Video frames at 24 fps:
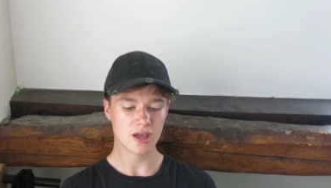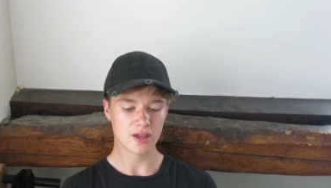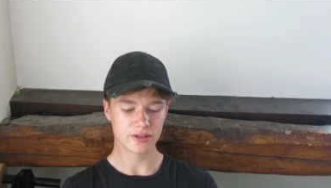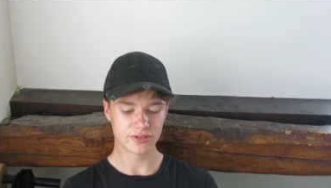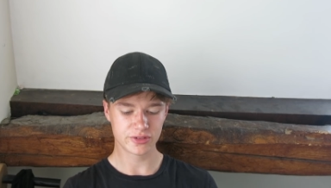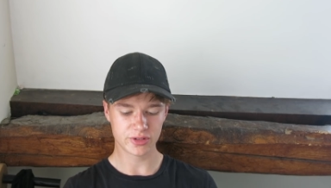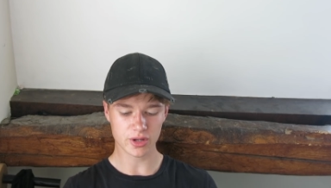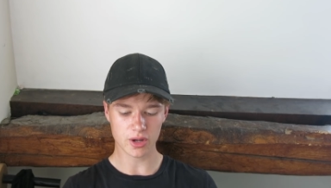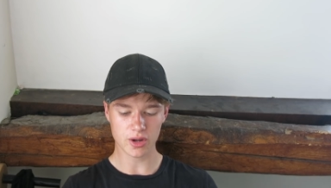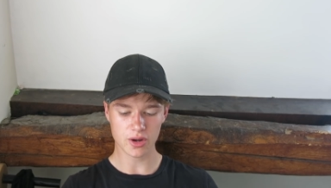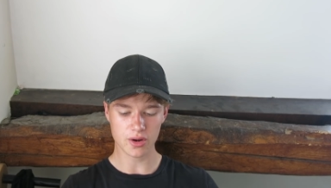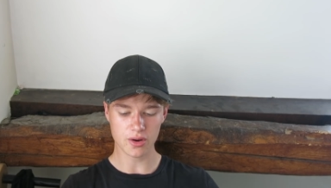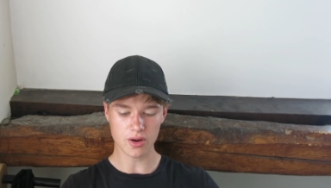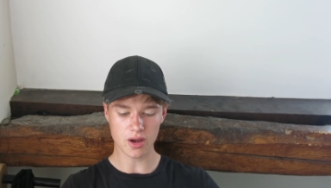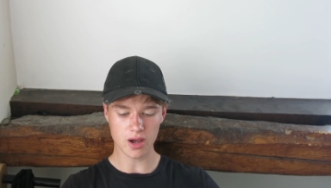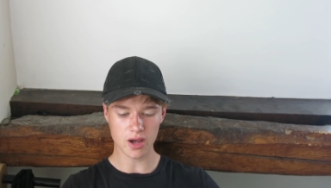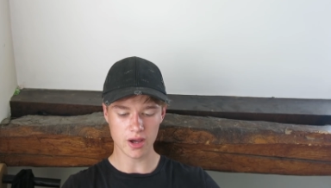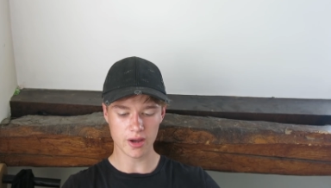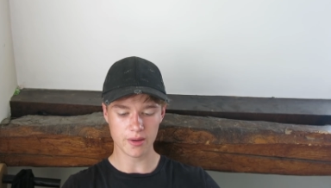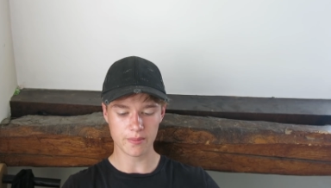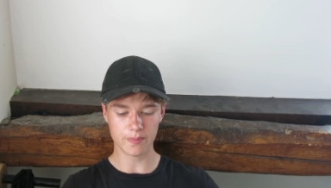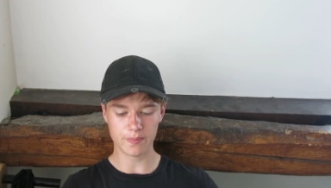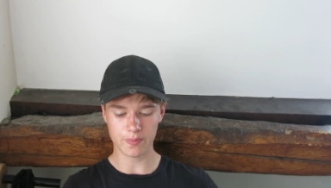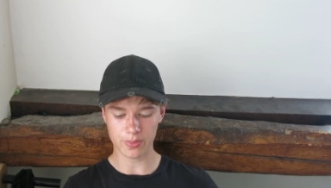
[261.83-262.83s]
So
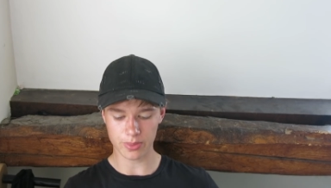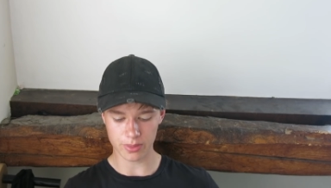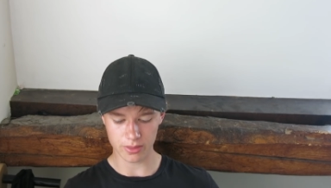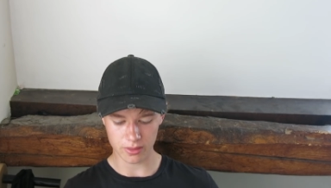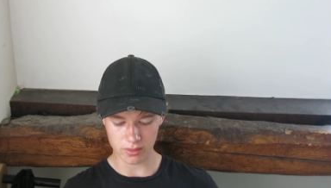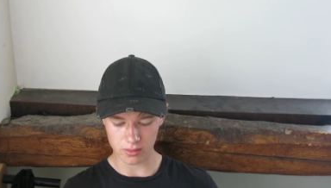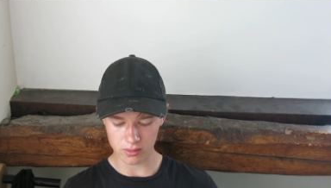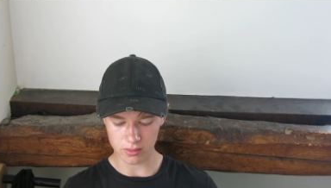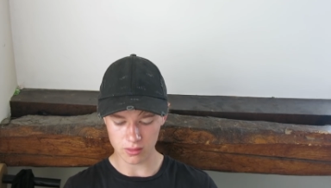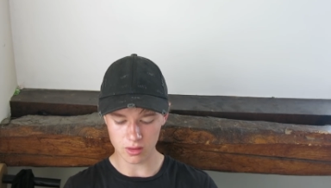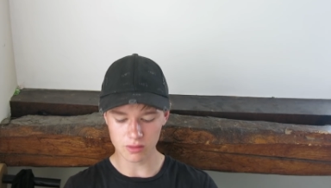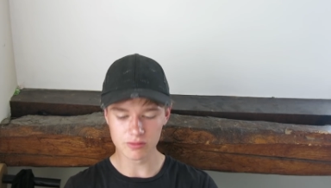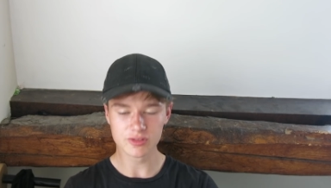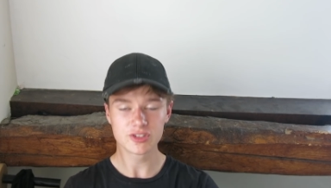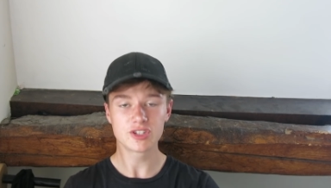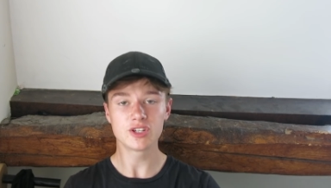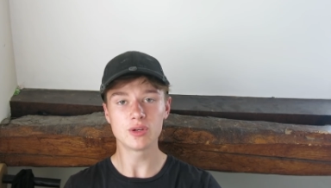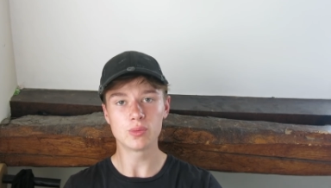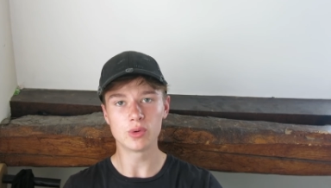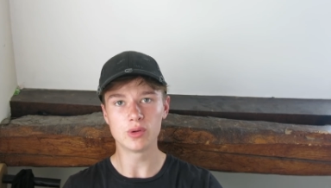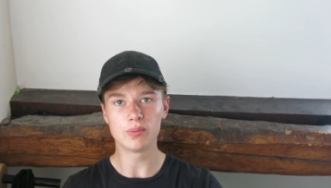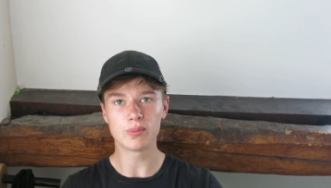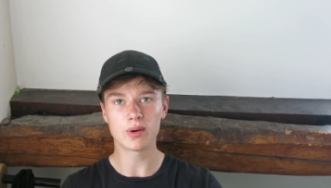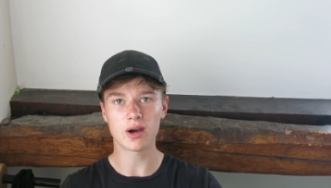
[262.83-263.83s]
um,
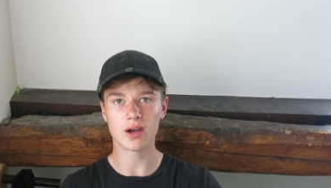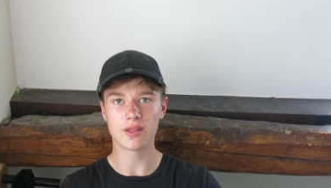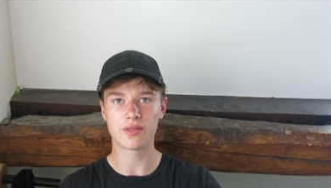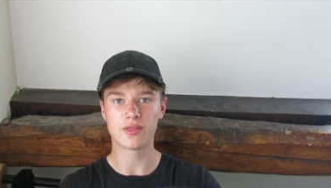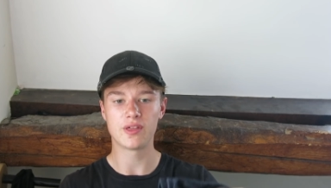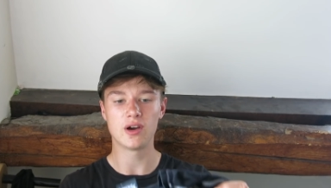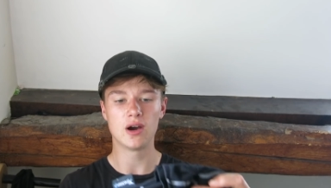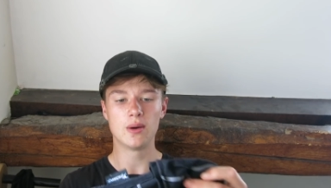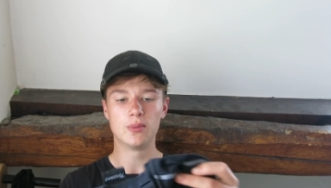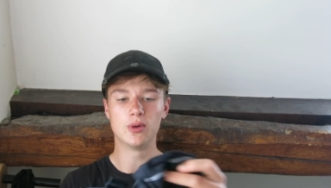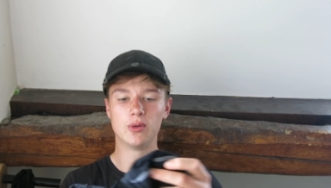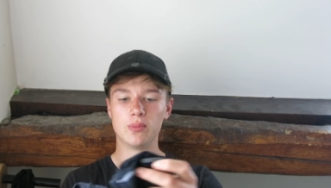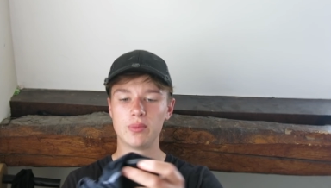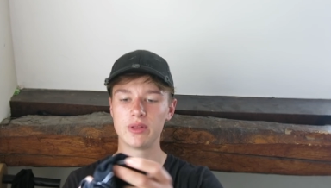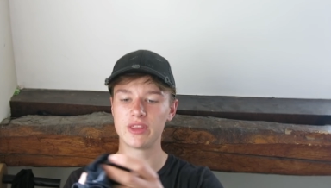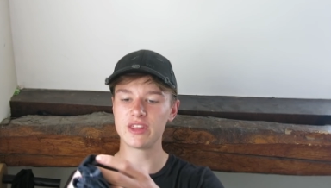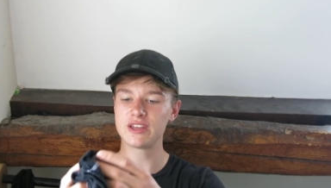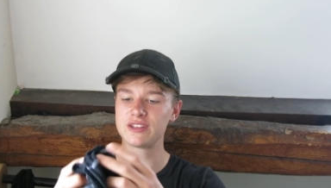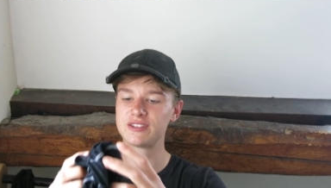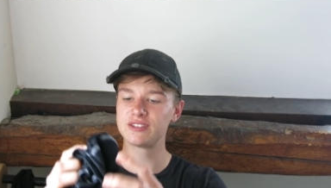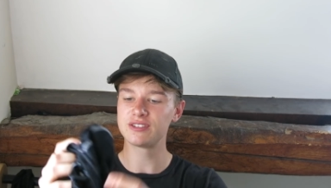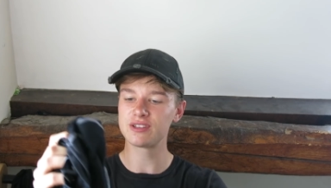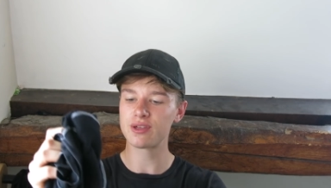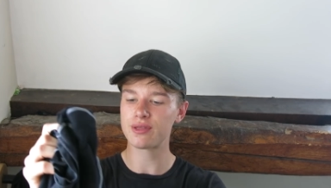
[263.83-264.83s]
obviously you wouldn't buy a thermal, but
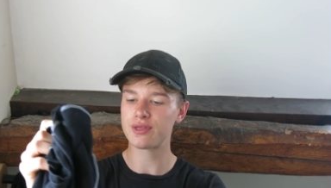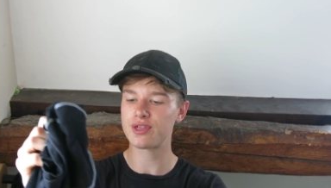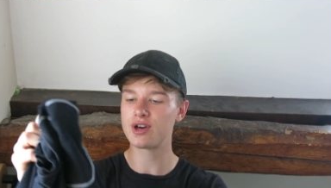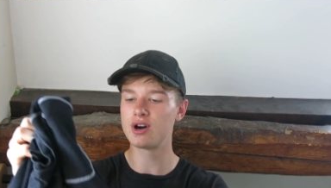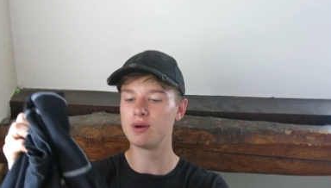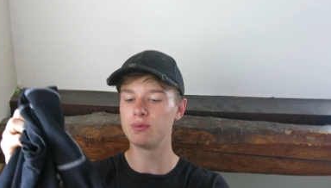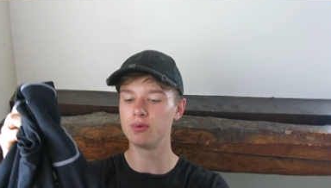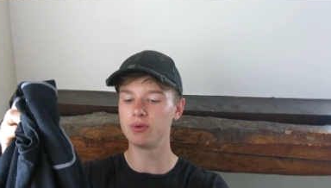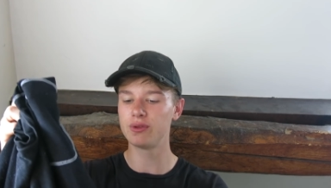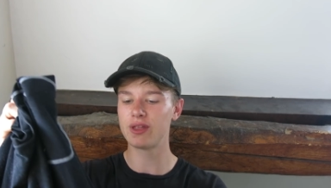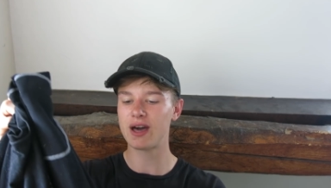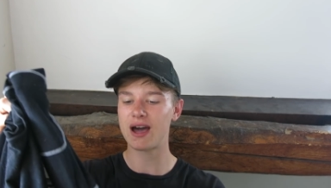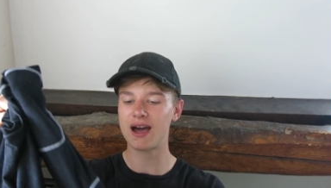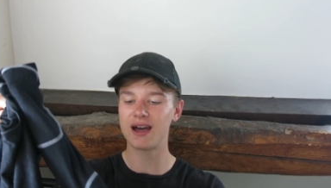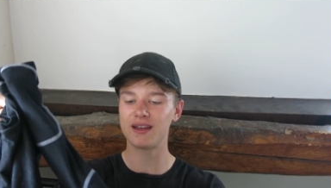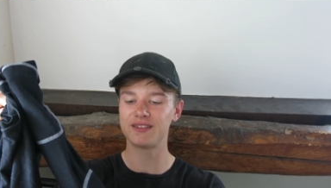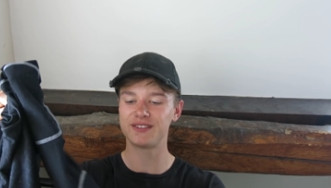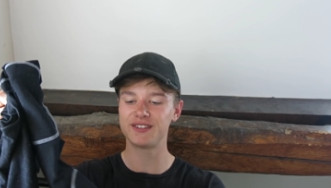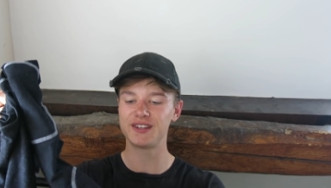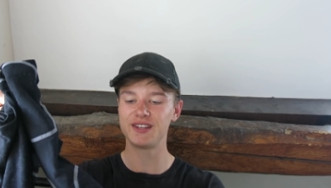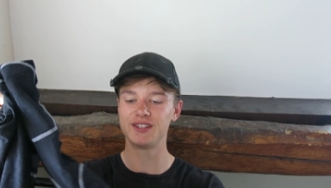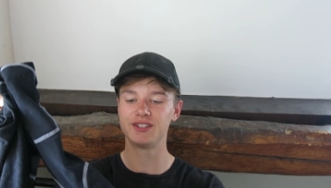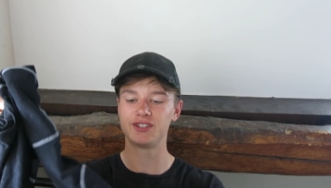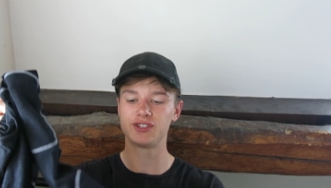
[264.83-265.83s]
this is a thermal that
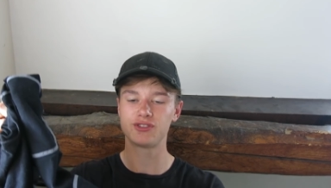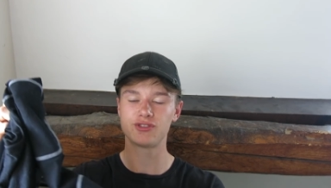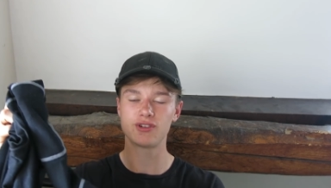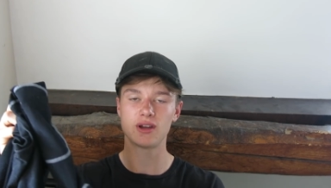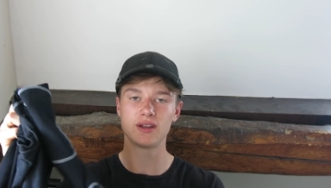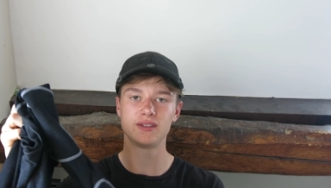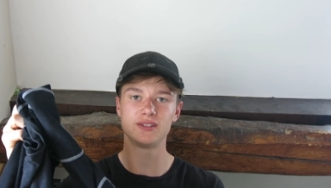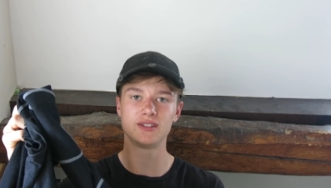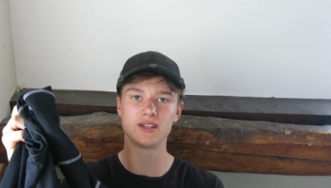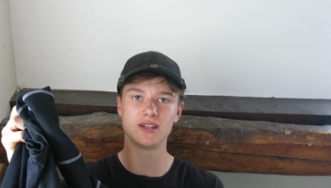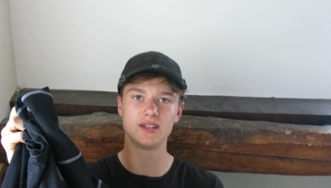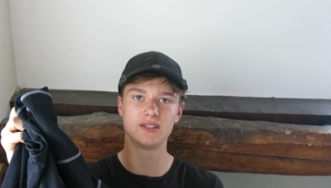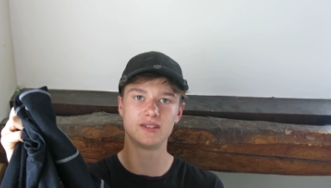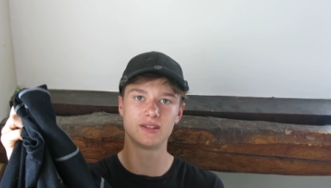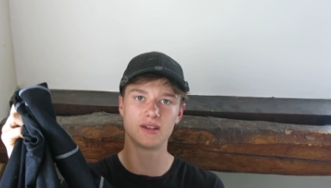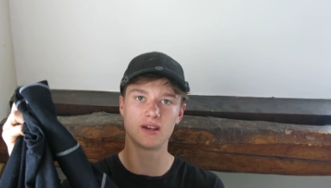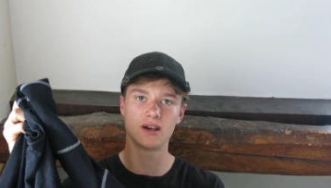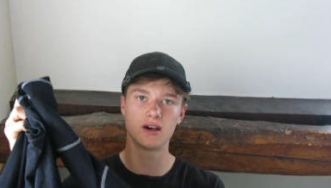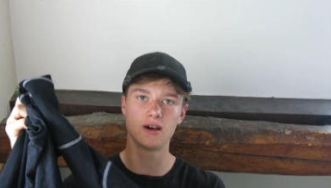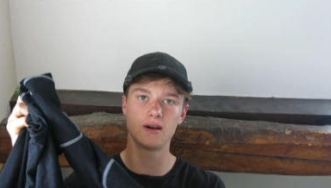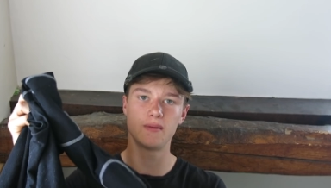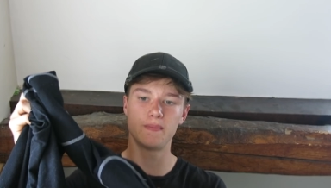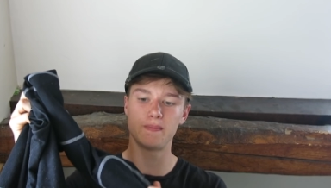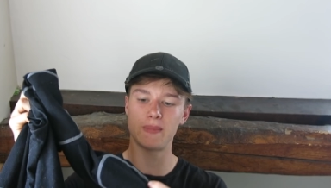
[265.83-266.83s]
has integrated
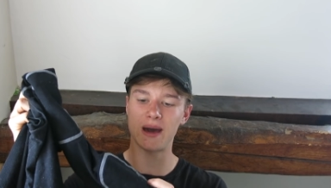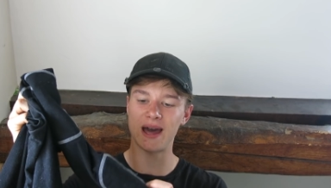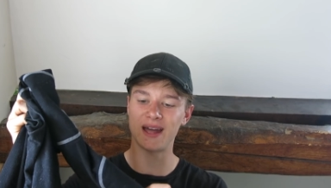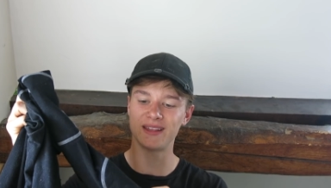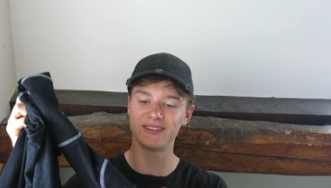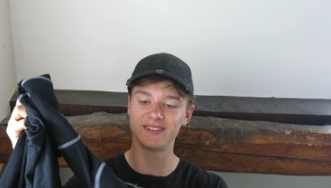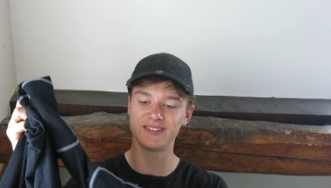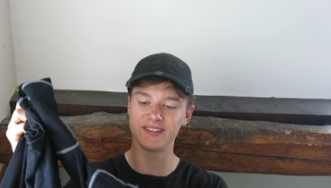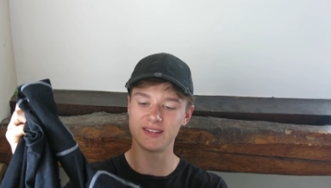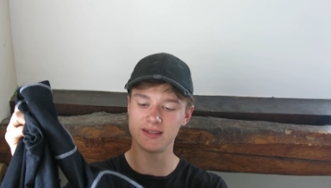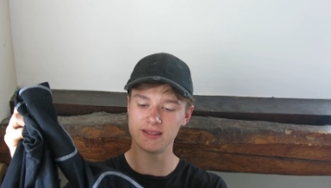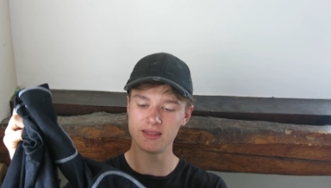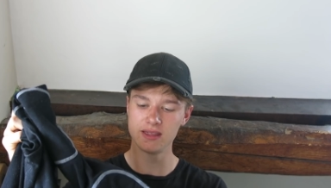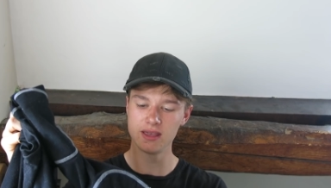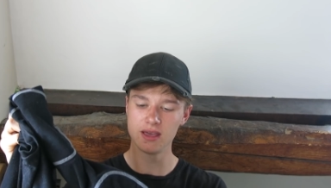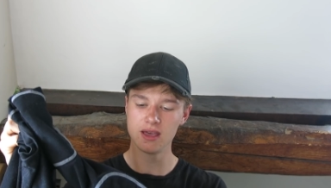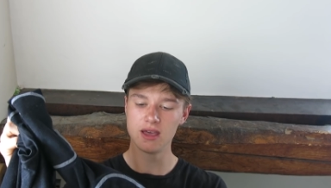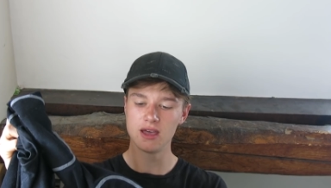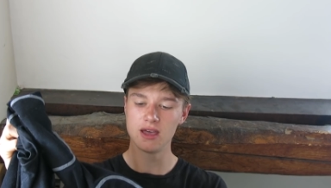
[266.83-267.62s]
uh, pads in.